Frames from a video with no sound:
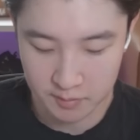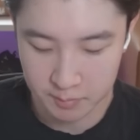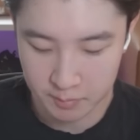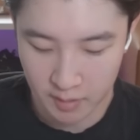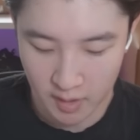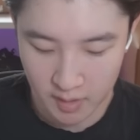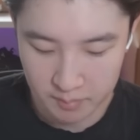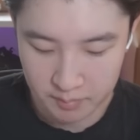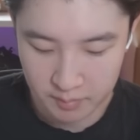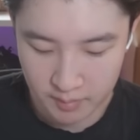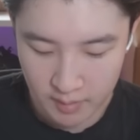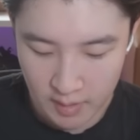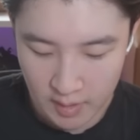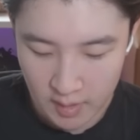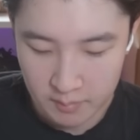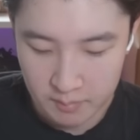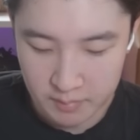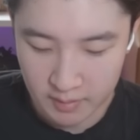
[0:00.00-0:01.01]
Pump
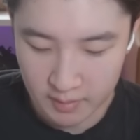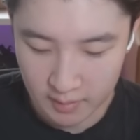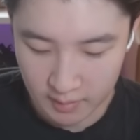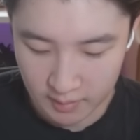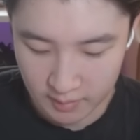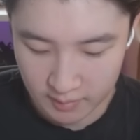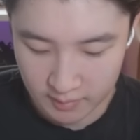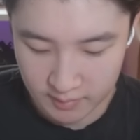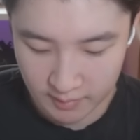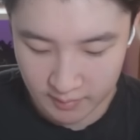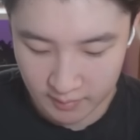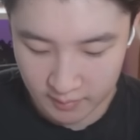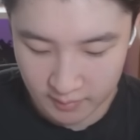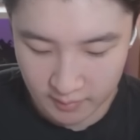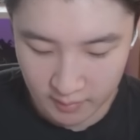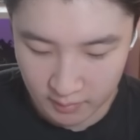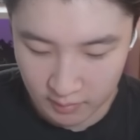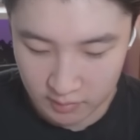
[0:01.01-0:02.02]
because I think
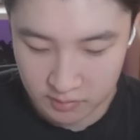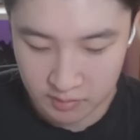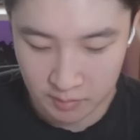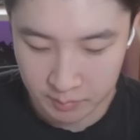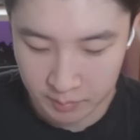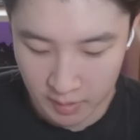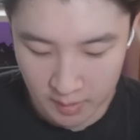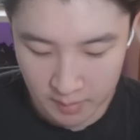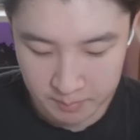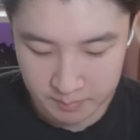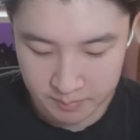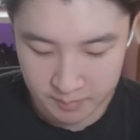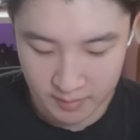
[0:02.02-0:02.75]
the Elixir Pump